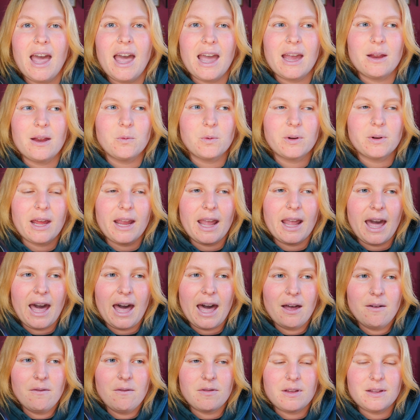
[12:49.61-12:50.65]
And when I
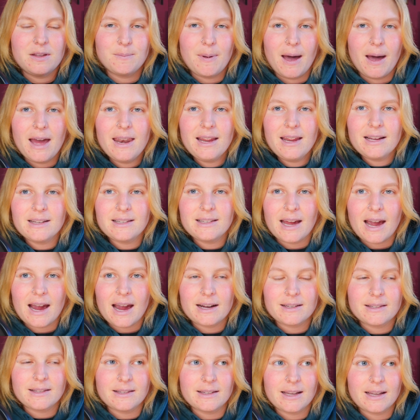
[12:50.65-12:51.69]
have these panic
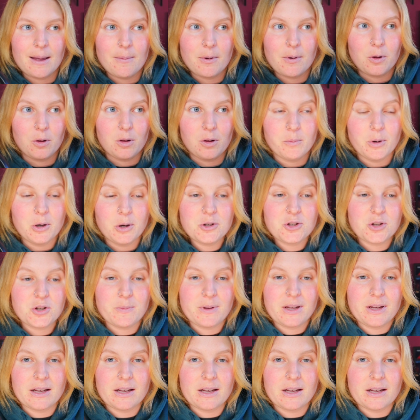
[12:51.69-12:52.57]
attacks, it's a chemical emotion,